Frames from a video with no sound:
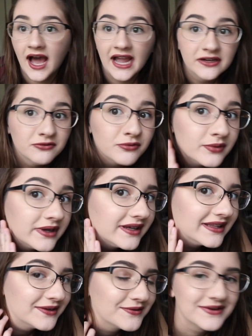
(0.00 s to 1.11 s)
I
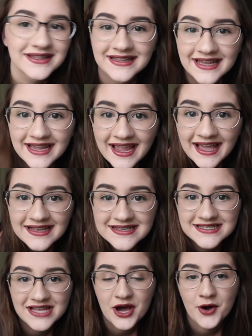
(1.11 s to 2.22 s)
really, really like it,
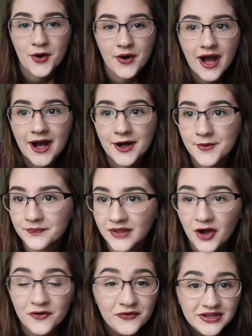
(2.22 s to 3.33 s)
so
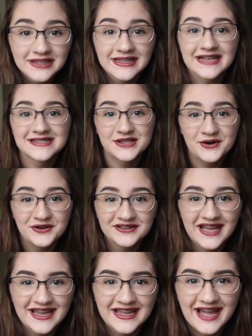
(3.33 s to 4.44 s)
hopefully it lasts the whole
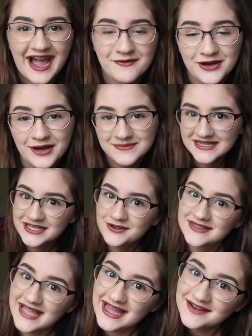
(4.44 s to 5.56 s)
night. I will update you
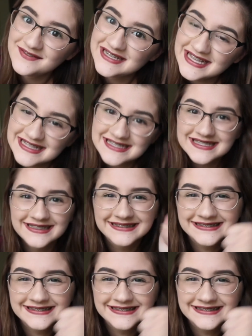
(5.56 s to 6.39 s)
at the end of the dance.